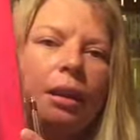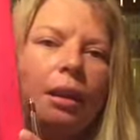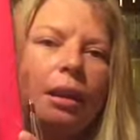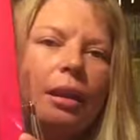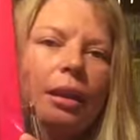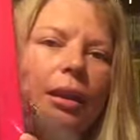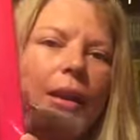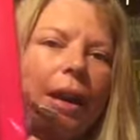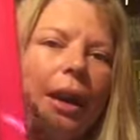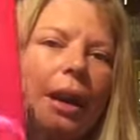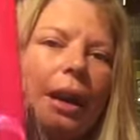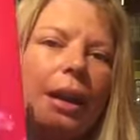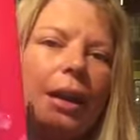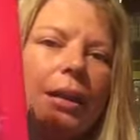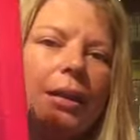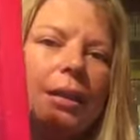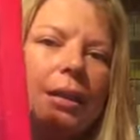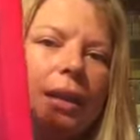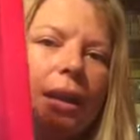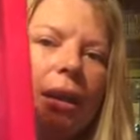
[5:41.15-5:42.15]
And it
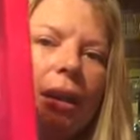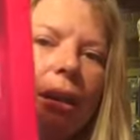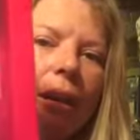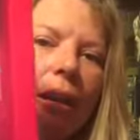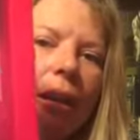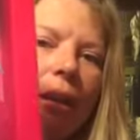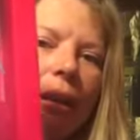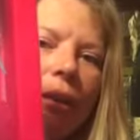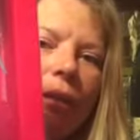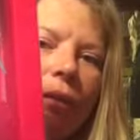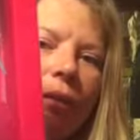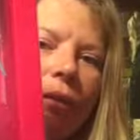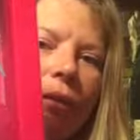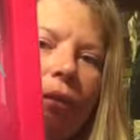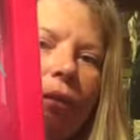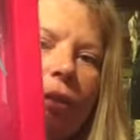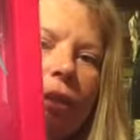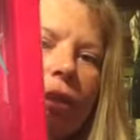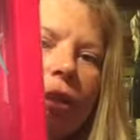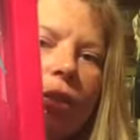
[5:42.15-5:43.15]
has a
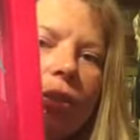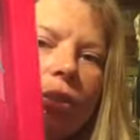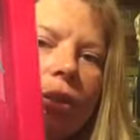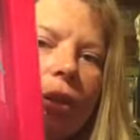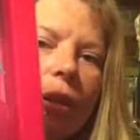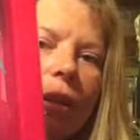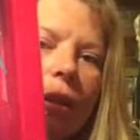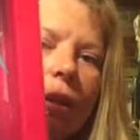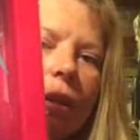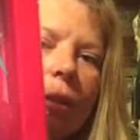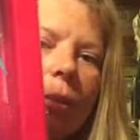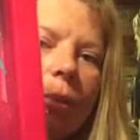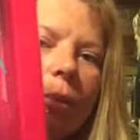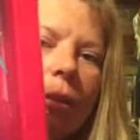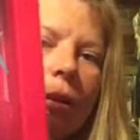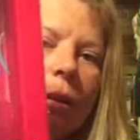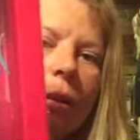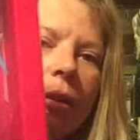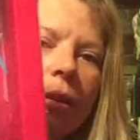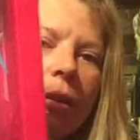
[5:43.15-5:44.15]
foot scrub
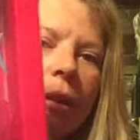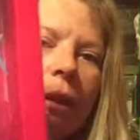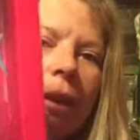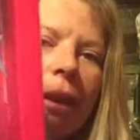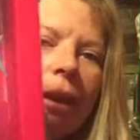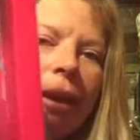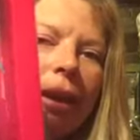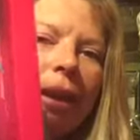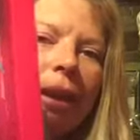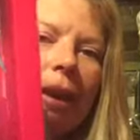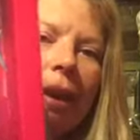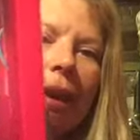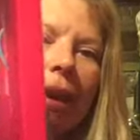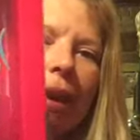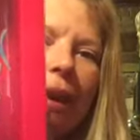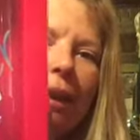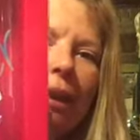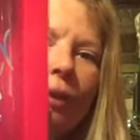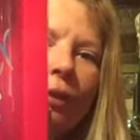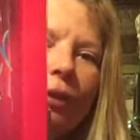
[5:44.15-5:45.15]

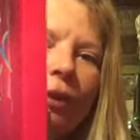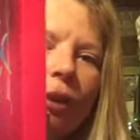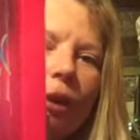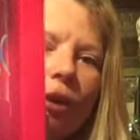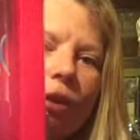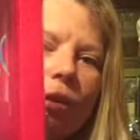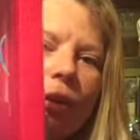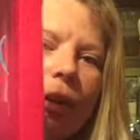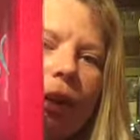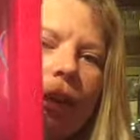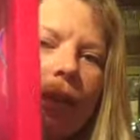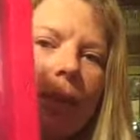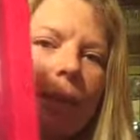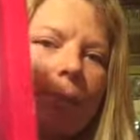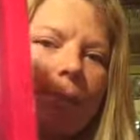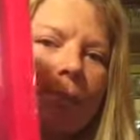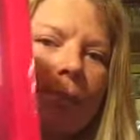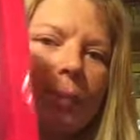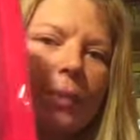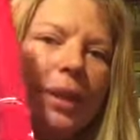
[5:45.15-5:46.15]
and a foot
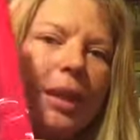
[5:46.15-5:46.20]
cream.